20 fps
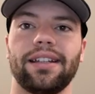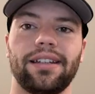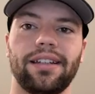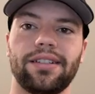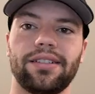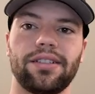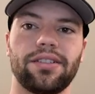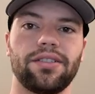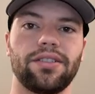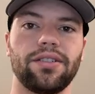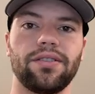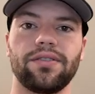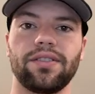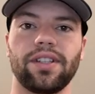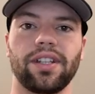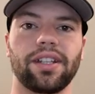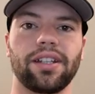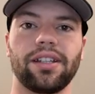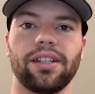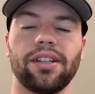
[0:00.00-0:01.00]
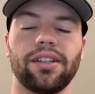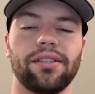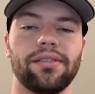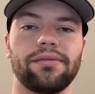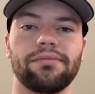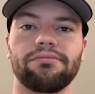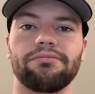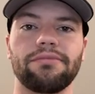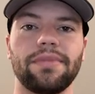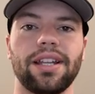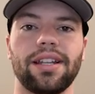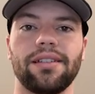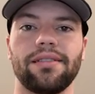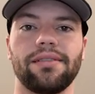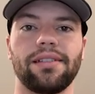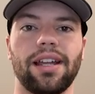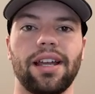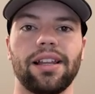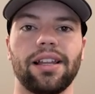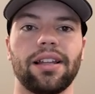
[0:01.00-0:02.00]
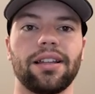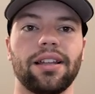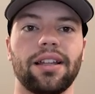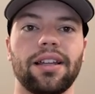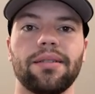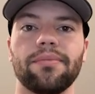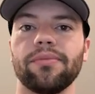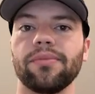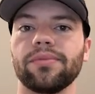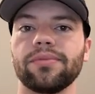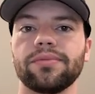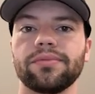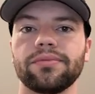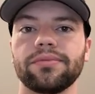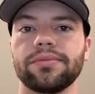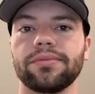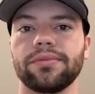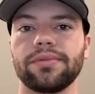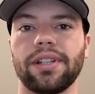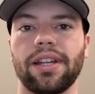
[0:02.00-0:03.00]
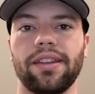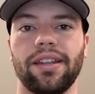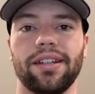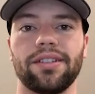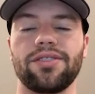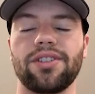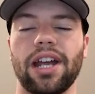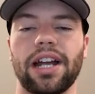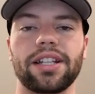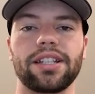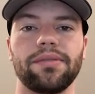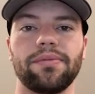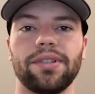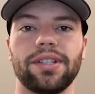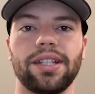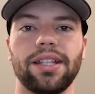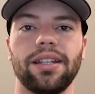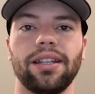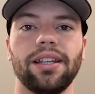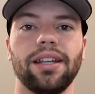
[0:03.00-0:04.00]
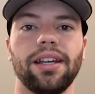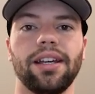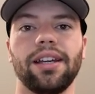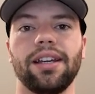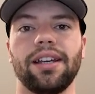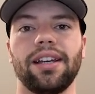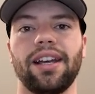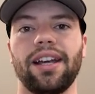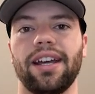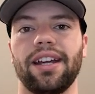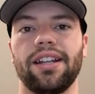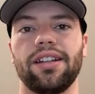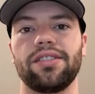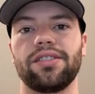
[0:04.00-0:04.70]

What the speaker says: it's just using an LLM, I think it's ChatGPT, and it's